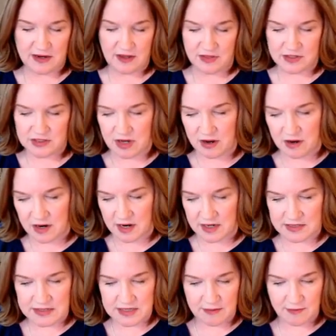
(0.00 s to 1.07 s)
Now, the dog
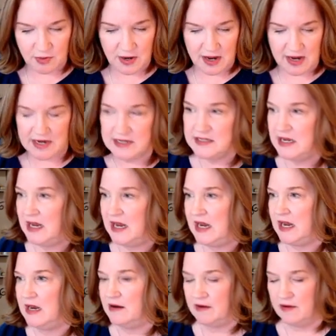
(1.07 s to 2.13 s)
is number
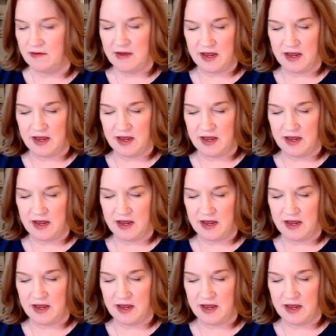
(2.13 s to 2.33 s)
18,